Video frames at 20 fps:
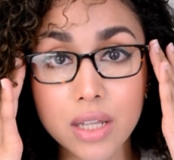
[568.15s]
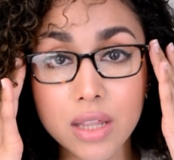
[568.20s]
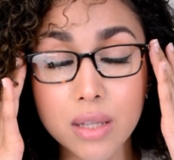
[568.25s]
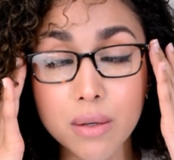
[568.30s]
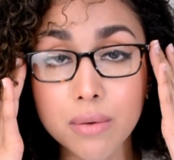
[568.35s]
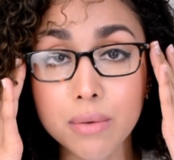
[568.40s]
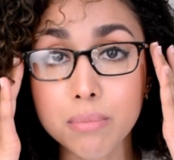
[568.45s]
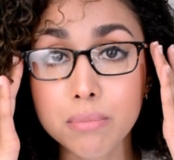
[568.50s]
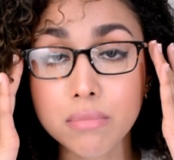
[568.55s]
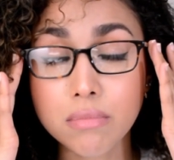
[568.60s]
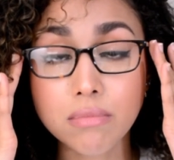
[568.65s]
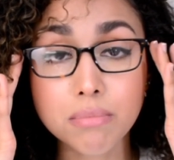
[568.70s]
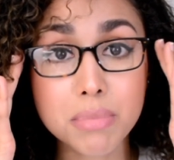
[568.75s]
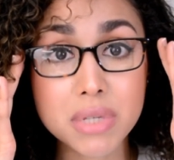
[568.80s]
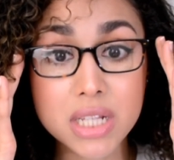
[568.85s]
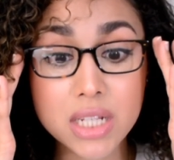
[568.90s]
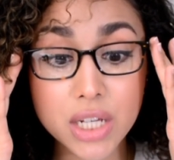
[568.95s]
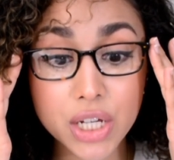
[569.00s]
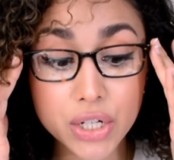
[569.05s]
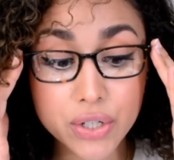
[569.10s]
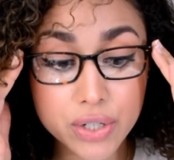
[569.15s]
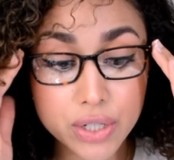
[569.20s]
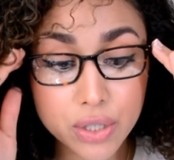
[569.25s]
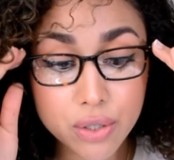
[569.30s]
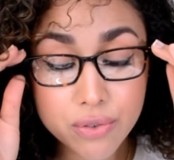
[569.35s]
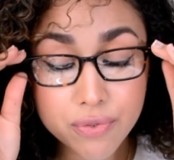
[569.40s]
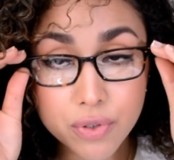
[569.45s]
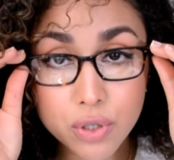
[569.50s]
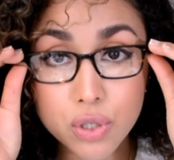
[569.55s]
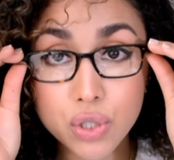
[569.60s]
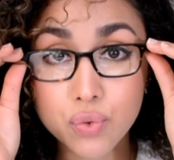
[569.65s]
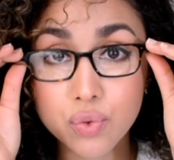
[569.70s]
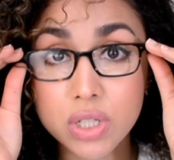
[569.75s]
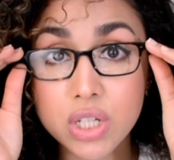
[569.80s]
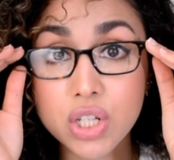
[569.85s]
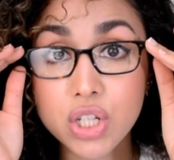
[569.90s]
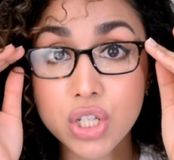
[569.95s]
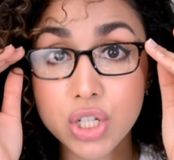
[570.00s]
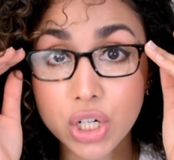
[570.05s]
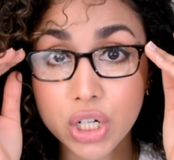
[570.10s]
The material feels really
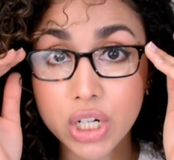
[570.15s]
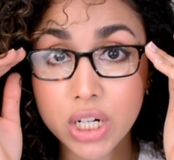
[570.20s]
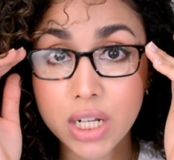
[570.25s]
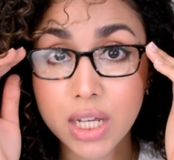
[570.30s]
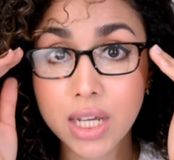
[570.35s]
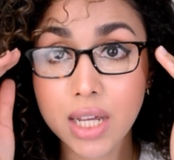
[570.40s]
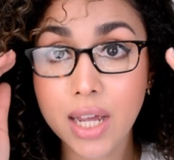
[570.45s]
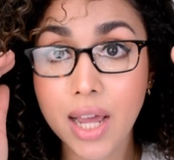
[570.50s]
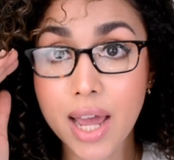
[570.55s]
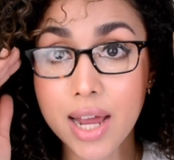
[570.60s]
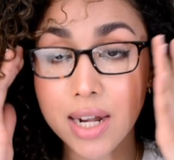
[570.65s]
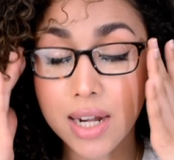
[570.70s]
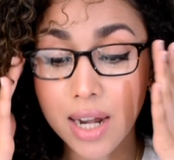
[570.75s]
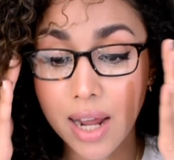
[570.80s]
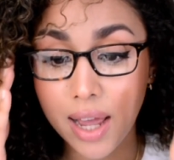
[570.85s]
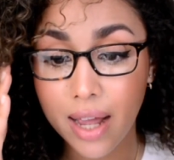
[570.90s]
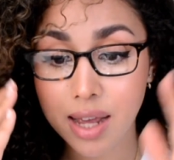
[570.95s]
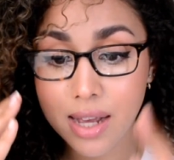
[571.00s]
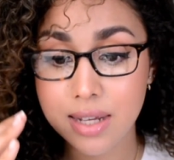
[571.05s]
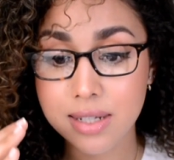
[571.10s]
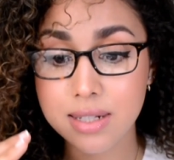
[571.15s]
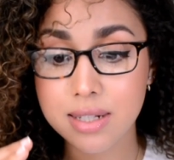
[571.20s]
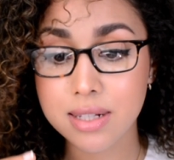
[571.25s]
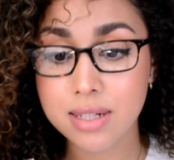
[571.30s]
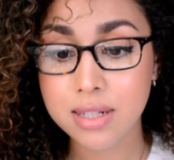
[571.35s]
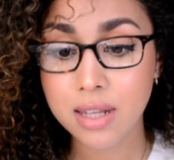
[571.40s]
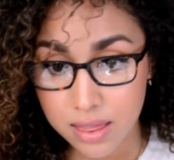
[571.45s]
sturdy and nice.